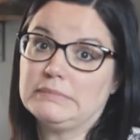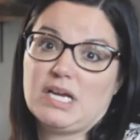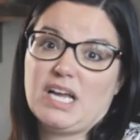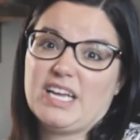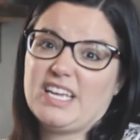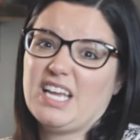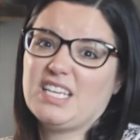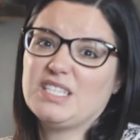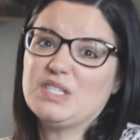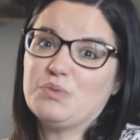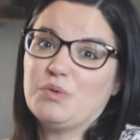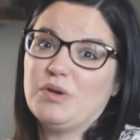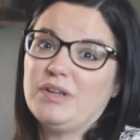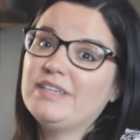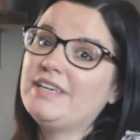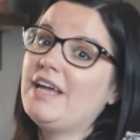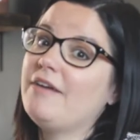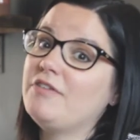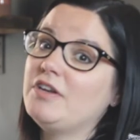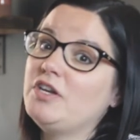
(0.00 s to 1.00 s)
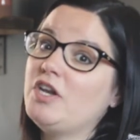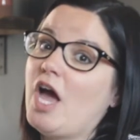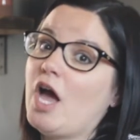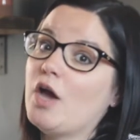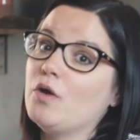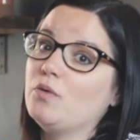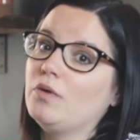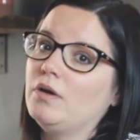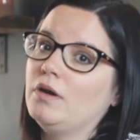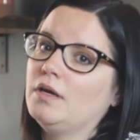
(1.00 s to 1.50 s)
I guess we'll never
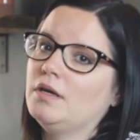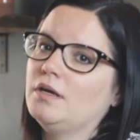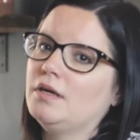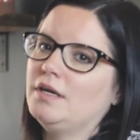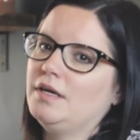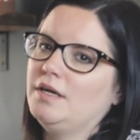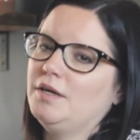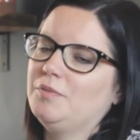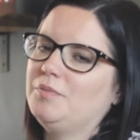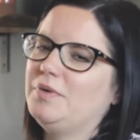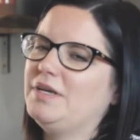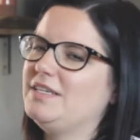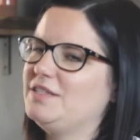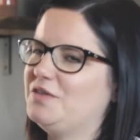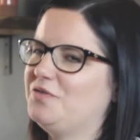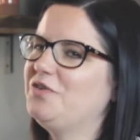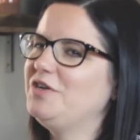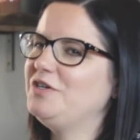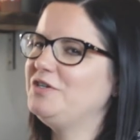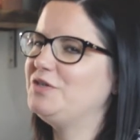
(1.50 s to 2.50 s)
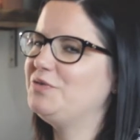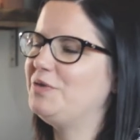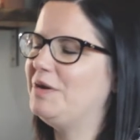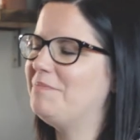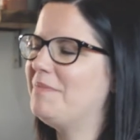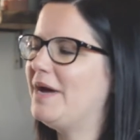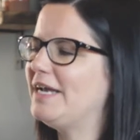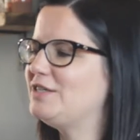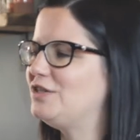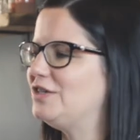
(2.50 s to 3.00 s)
know, but it's fun to
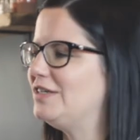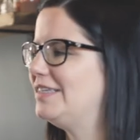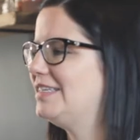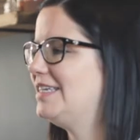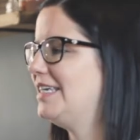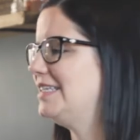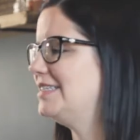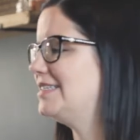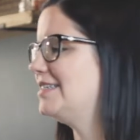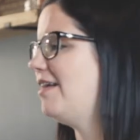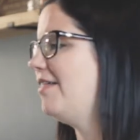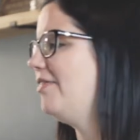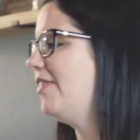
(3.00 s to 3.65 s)
imagine things like